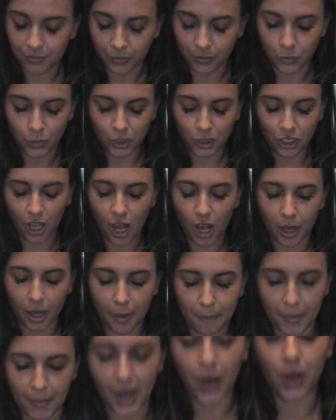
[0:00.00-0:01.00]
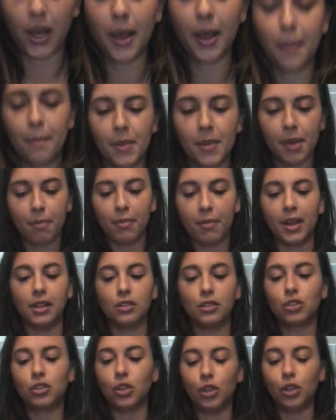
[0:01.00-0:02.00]
We're talking about commitment.
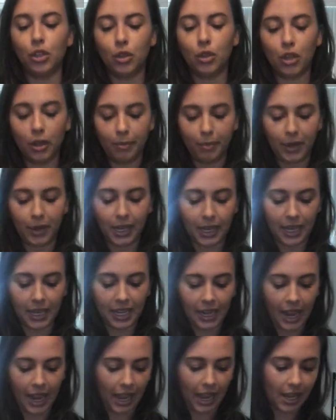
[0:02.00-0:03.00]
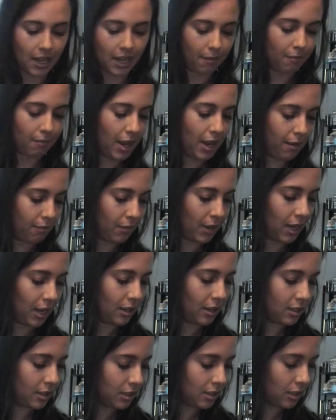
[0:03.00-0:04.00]
So you could be in a
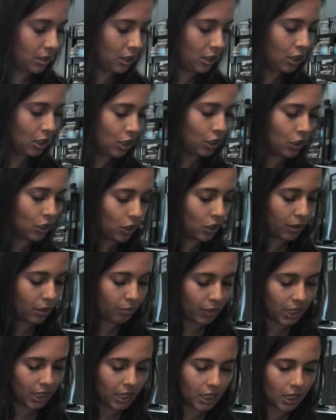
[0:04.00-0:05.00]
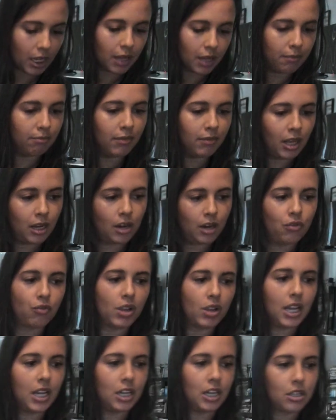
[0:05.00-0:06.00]
commitment. You could be in a committed
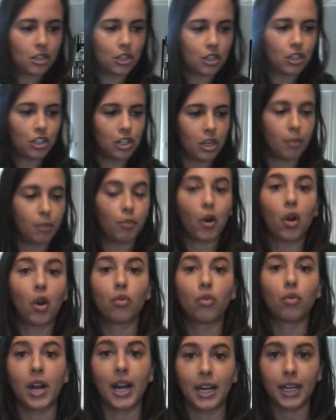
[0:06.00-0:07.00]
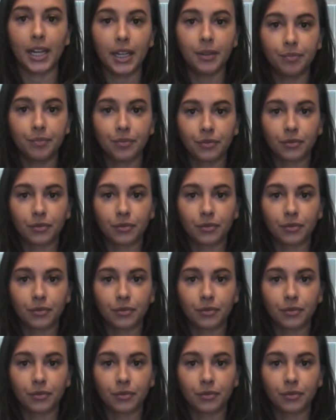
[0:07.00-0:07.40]
relationship already.